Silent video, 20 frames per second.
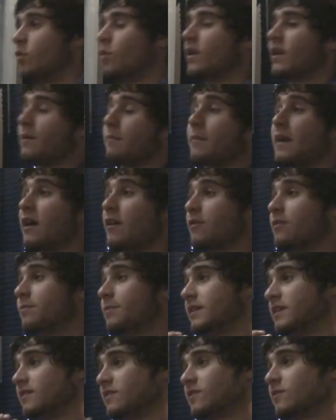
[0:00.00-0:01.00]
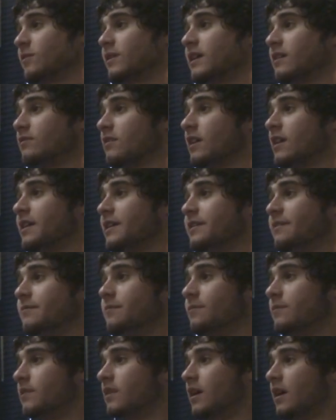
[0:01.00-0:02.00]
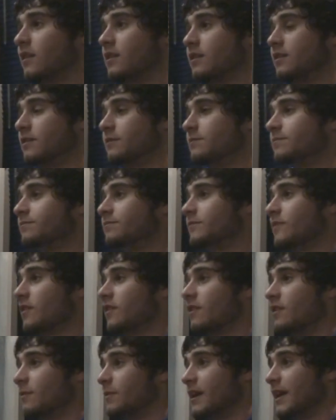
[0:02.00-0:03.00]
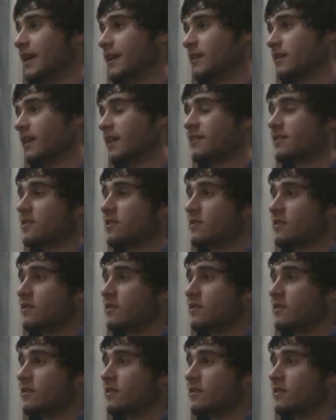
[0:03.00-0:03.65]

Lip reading: wear a mouthpiece when I ride on the bike. That's